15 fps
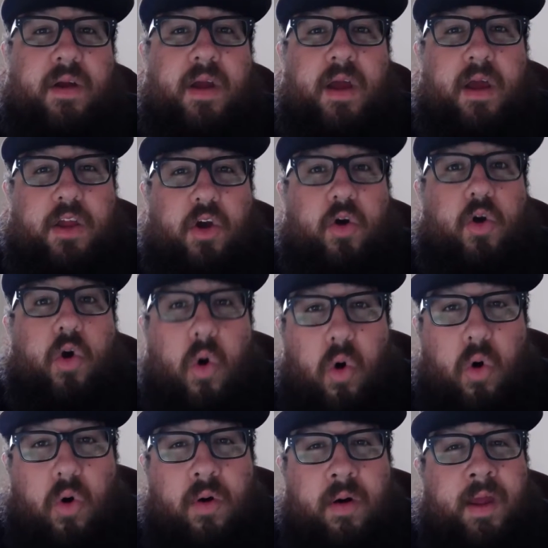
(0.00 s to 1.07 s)
your
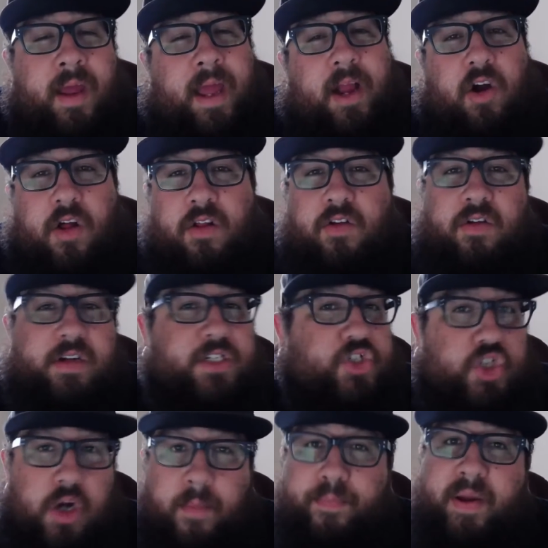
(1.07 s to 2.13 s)
goal. Call of Duty is
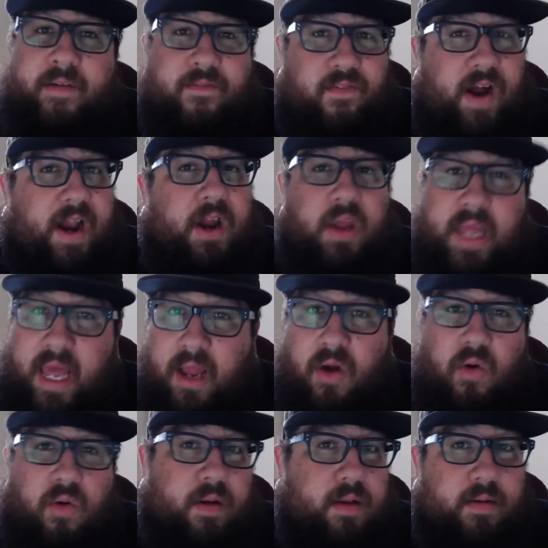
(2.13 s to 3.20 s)
jump in, fire, get
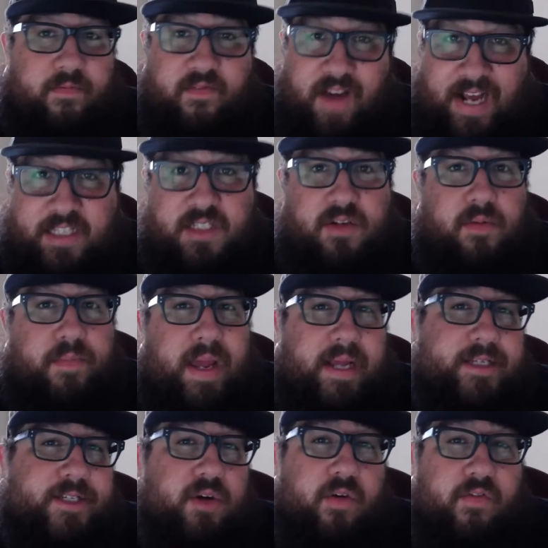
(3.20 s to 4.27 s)
going, faster
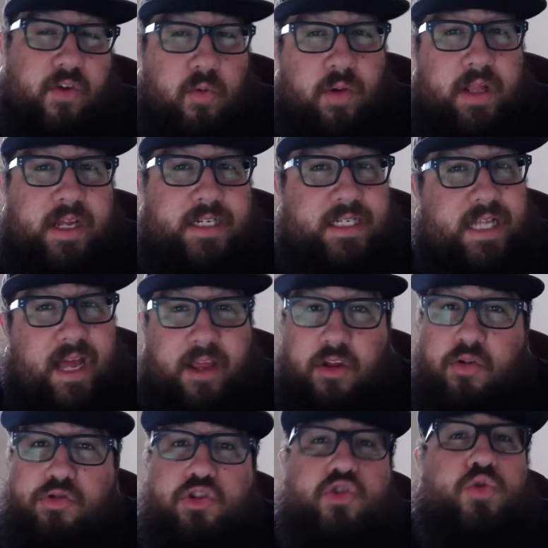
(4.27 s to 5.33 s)
pace. So if you're really into that,
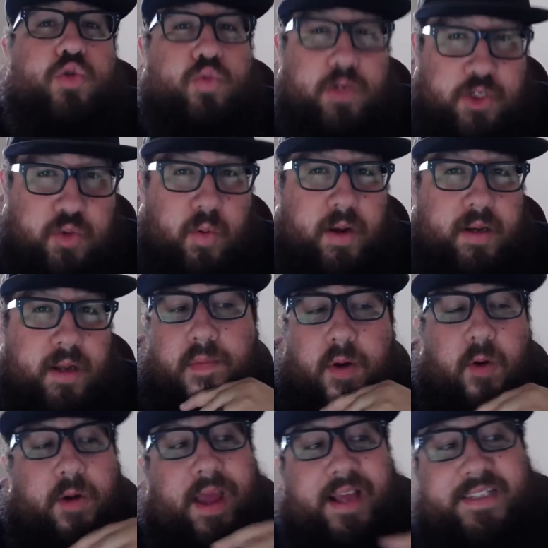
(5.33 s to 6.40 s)
you choose which one.
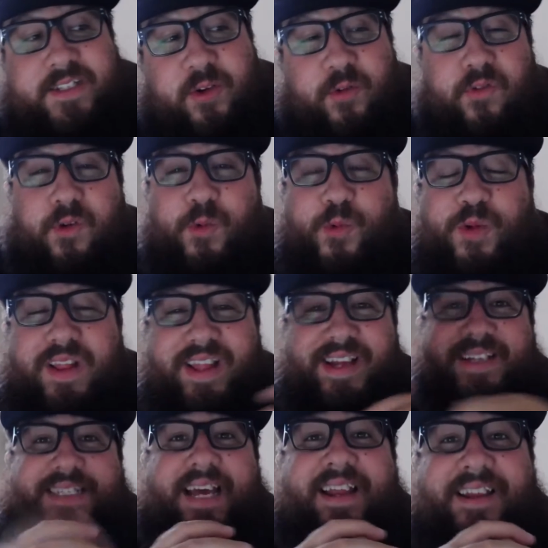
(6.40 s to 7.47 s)
Okay, so for really
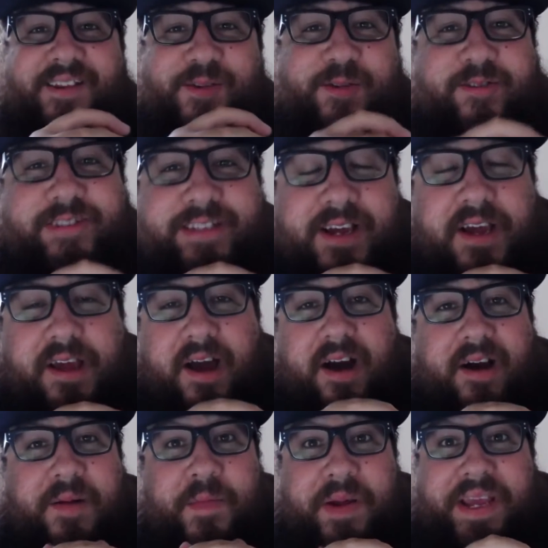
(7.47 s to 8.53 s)
exciting news,
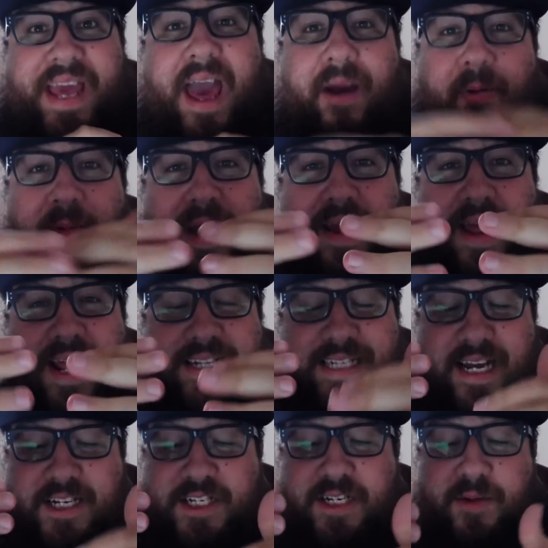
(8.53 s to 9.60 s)
can't wait. It's
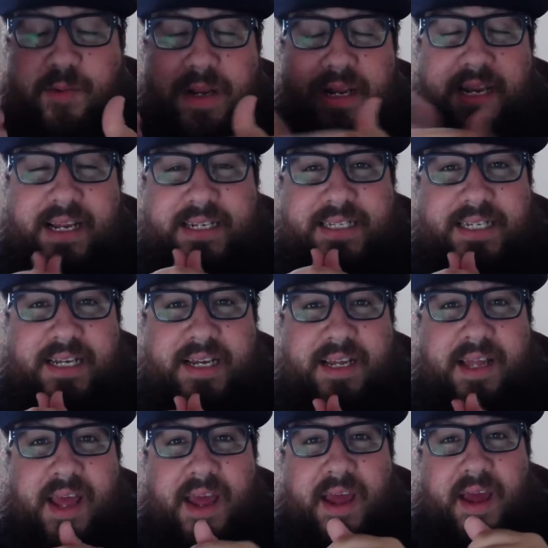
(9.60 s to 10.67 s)
actually releasing
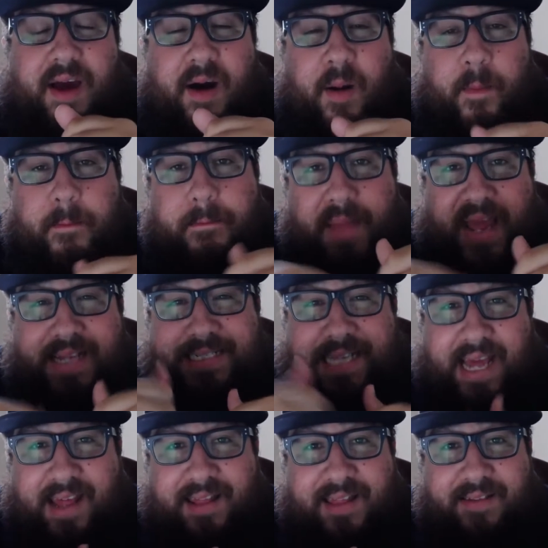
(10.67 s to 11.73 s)
May
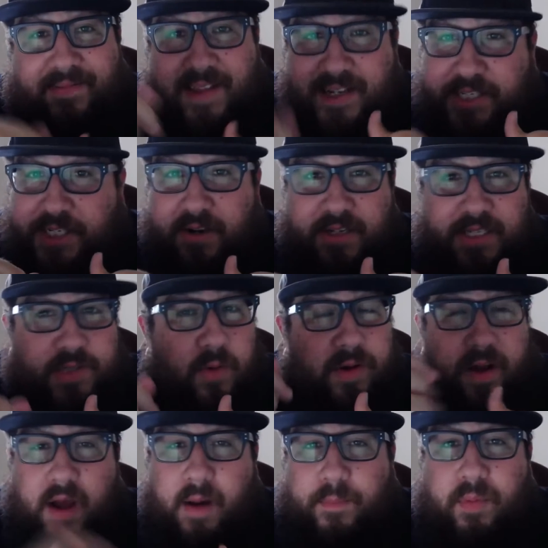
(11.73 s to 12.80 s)
10th of this year, so in a
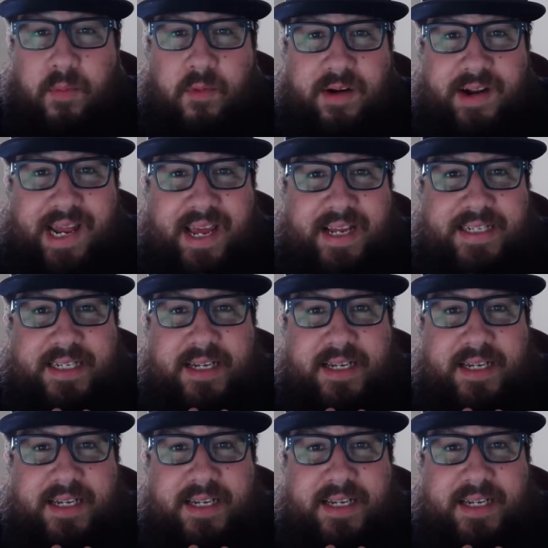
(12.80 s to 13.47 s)
couple more days.